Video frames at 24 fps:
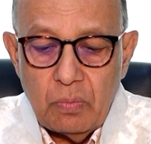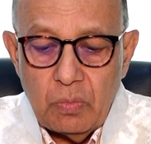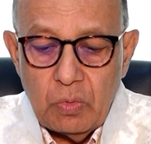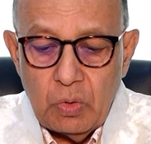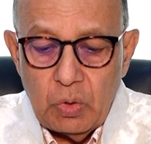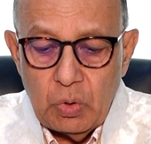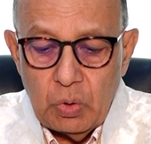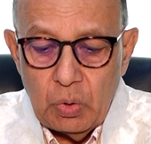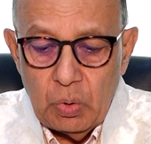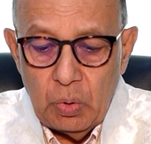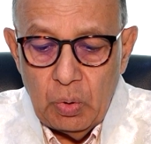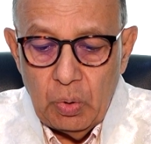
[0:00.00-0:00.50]

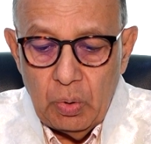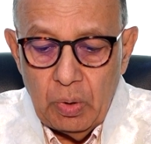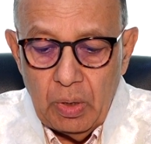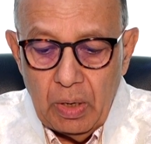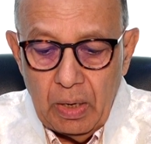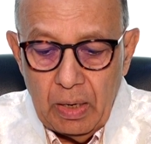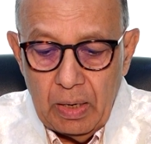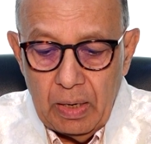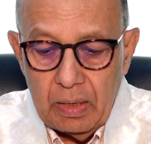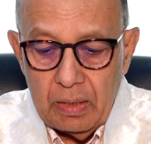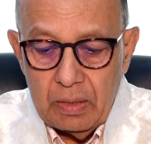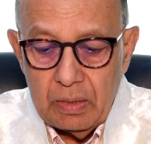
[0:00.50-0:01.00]
So
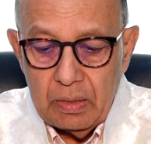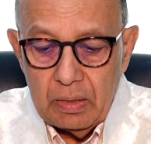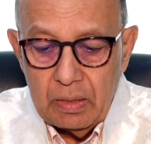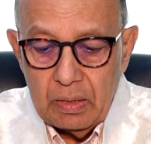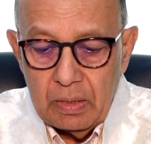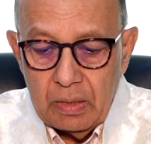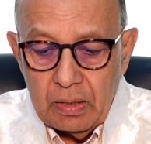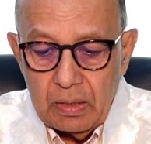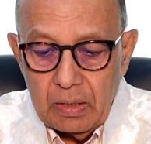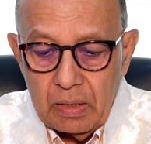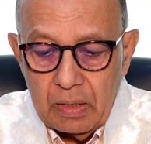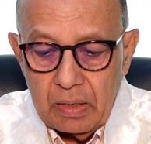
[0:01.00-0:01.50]

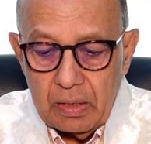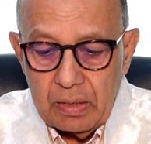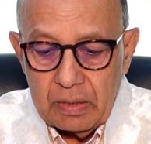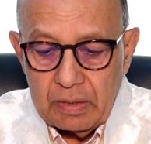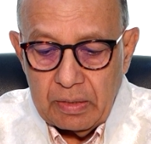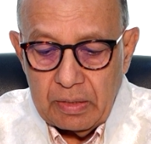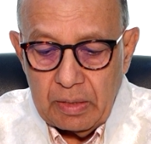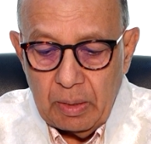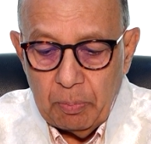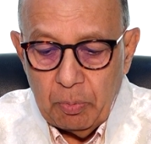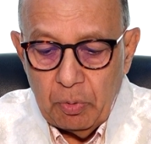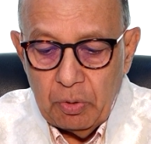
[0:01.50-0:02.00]

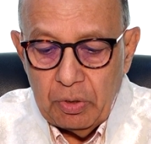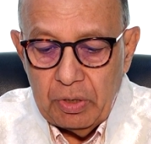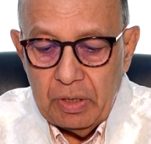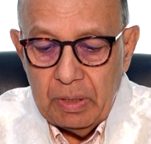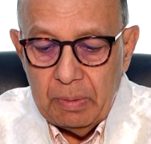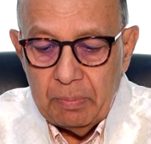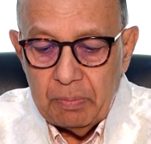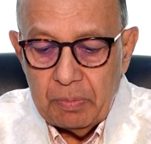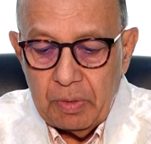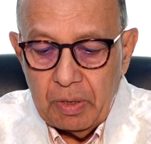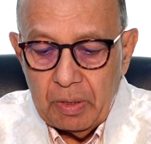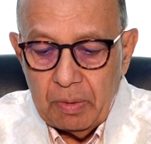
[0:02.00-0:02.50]

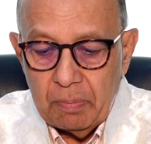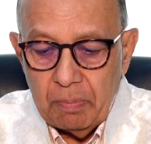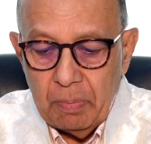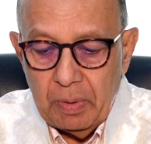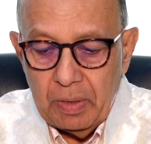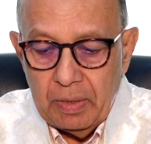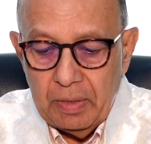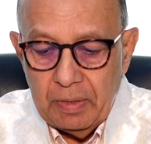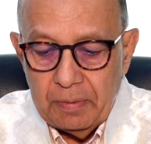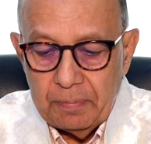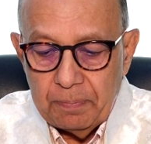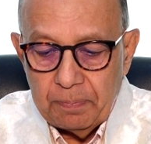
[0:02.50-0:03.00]
supportive
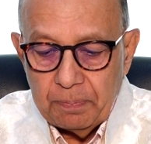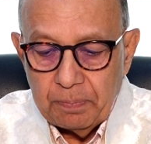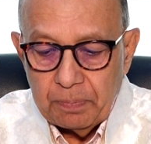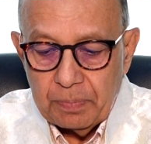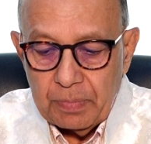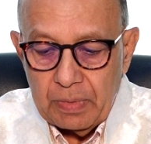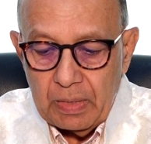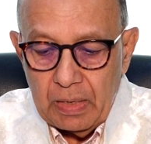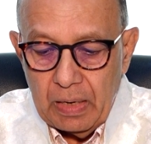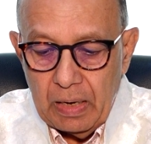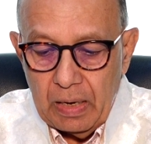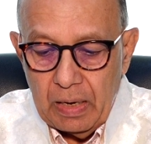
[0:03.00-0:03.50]
treatment
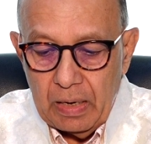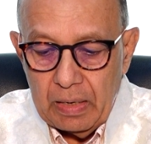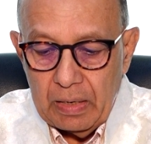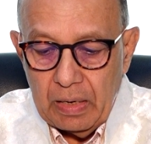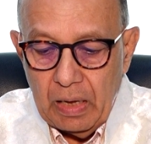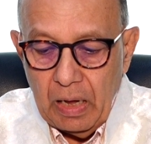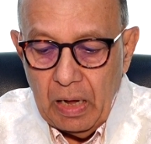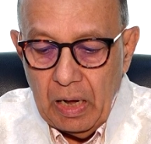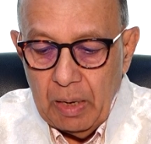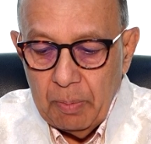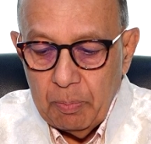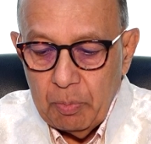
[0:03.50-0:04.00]
and
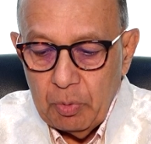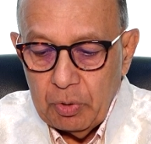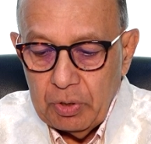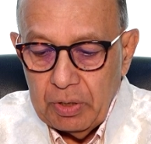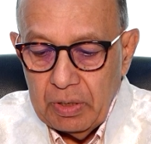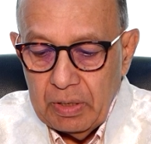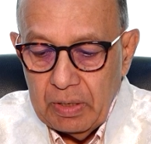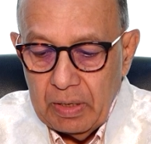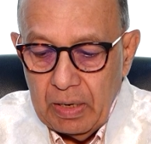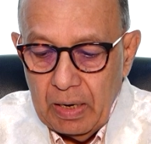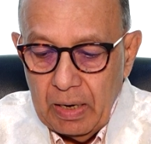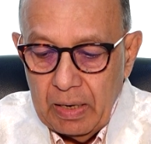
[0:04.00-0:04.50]
high
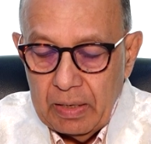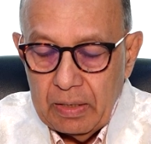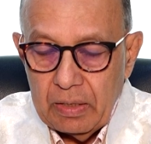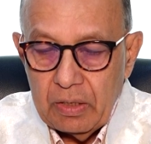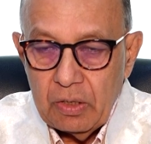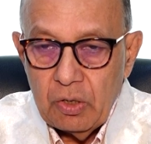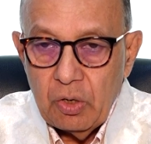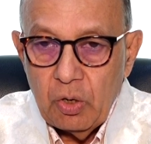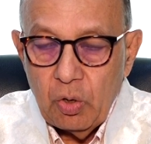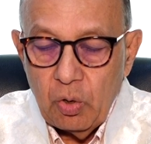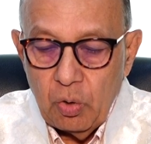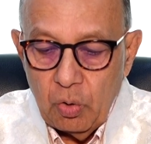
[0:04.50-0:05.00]
protein
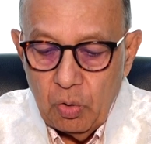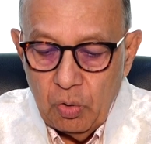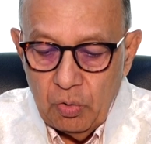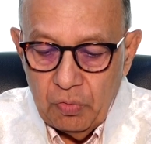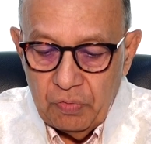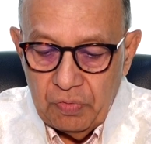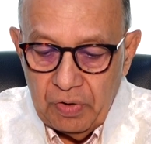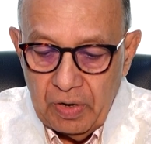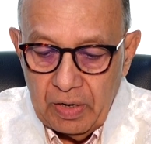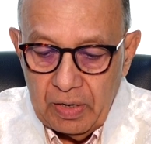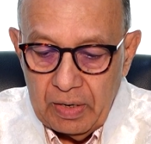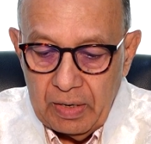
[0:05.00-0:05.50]
diet, low
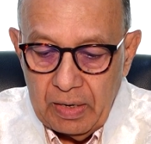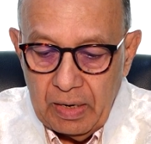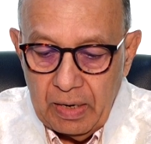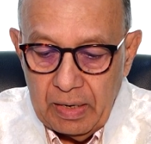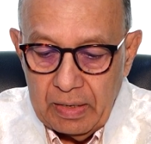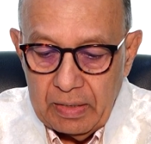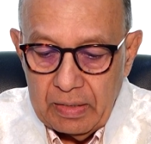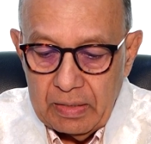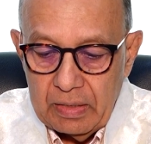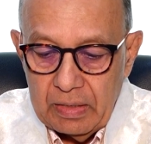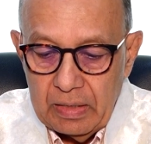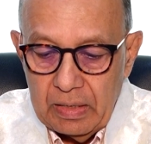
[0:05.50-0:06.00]
fat
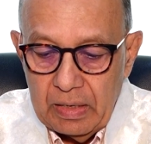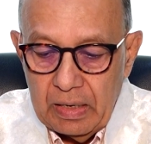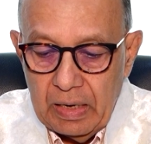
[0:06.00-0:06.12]
diet,